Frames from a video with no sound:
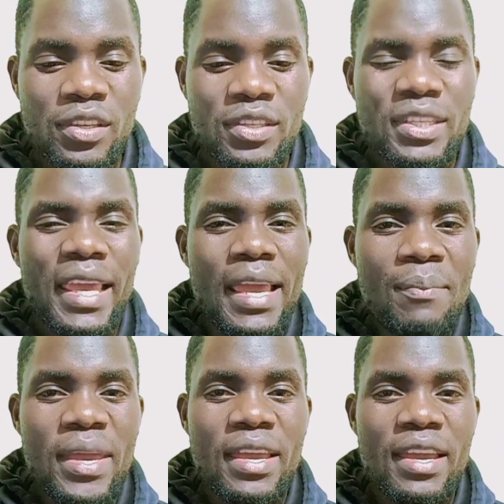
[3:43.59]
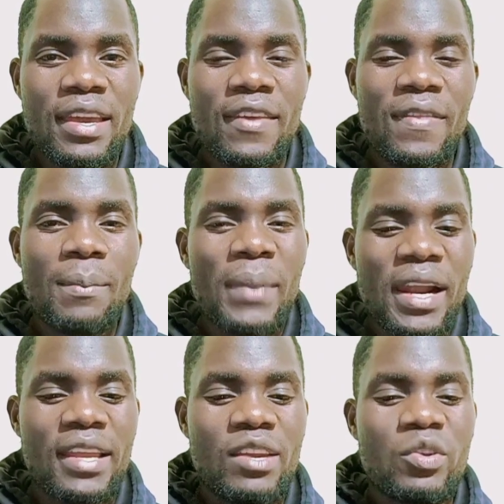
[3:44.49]
scheming the
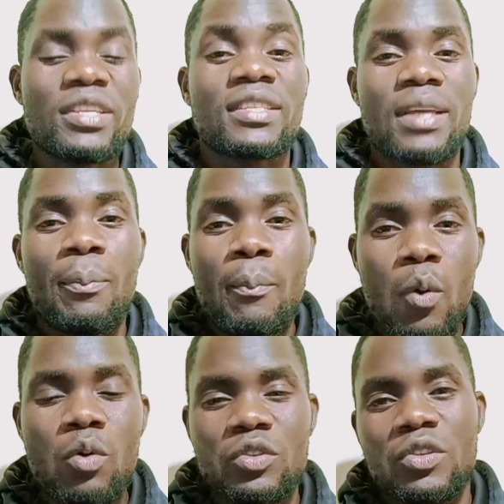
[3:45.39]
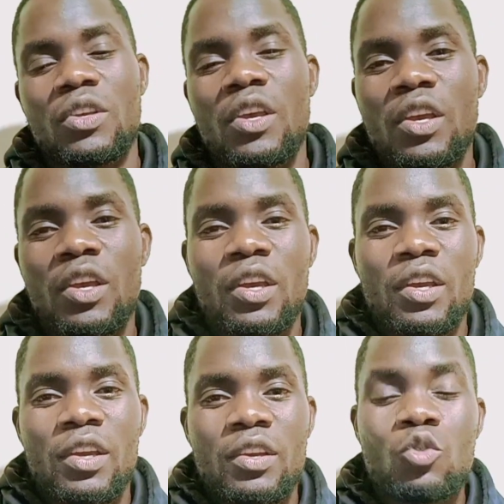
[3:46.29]
manner in which he's supposed
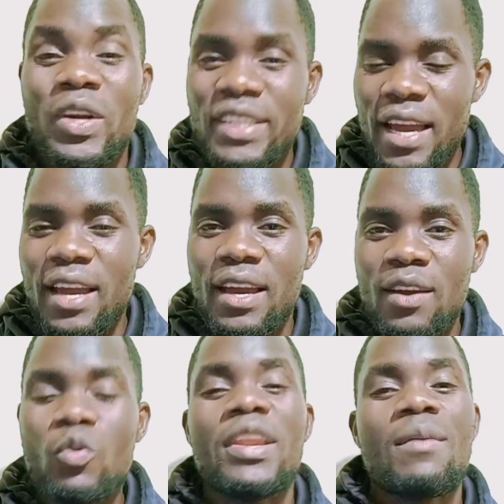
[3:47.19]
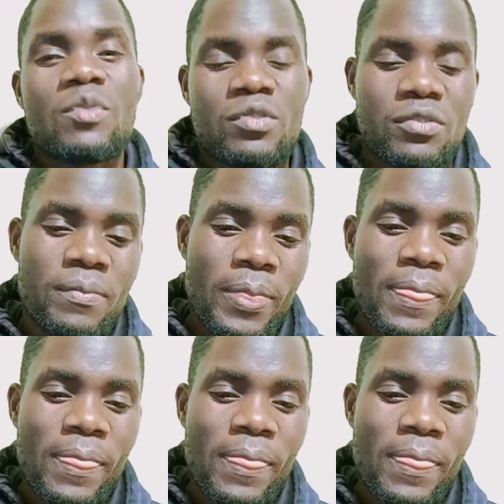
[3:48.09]
to attack William Ruto.